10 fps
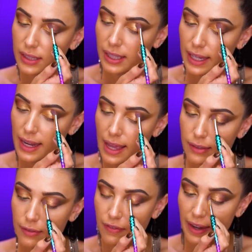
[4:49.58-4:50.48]
lid
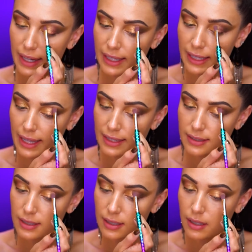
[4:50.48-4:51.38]
and fading it
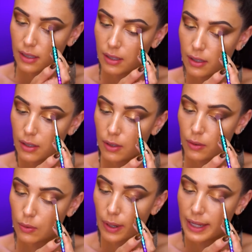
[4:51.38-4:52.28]

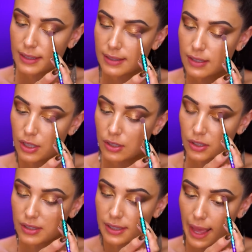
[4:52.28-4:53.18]
right into
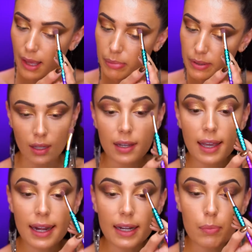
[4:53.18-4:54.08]
Ginger Snap.
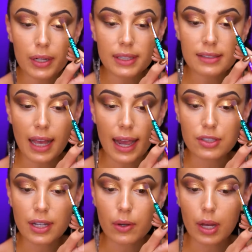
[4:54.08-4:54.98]
And I did bring this
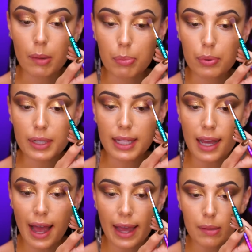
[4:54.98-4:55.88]
eyeshadow up pretty
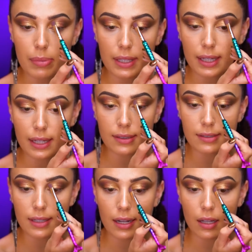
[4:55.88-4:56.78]
high
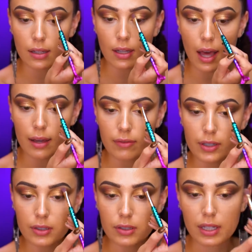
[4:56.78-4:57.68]
because in a lot of
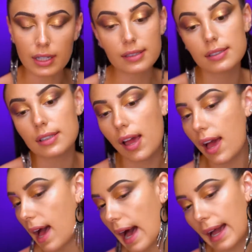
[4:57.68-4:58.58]
her looks,
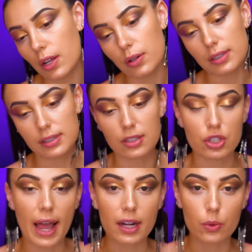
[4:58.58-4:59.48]
I noticed the
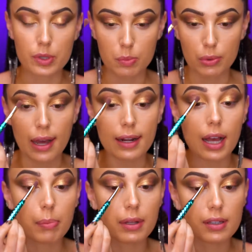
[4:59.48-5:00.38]
shadow was brought
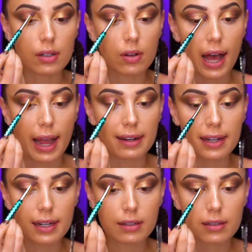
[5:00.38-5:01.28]
up a little higher.